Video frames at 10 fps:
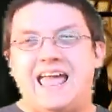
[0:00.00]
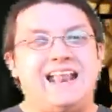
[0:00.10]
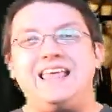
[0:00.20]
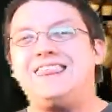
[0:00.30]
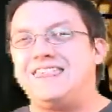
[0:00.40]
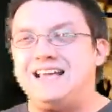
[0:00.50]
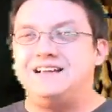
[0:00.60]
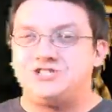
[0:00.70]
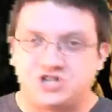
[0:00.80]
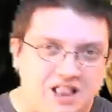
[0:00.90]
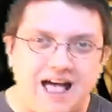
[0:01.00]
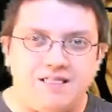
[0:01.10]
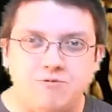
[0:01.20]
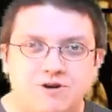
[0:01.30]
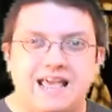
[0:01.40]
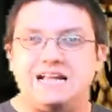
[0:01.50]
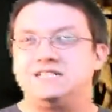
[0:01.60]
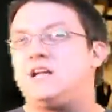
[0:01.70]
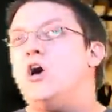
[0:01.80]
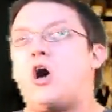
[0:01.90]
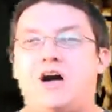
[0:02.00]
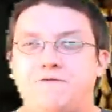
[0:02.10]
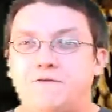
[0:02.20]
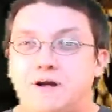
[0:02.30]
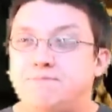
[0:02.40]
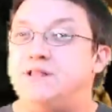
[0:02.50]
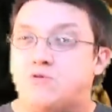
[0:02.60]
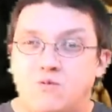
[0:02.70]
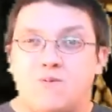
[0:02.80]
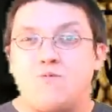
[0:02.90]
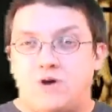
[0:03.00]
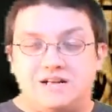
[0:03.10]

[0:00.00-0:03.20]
anything Schlollywood has offered up in the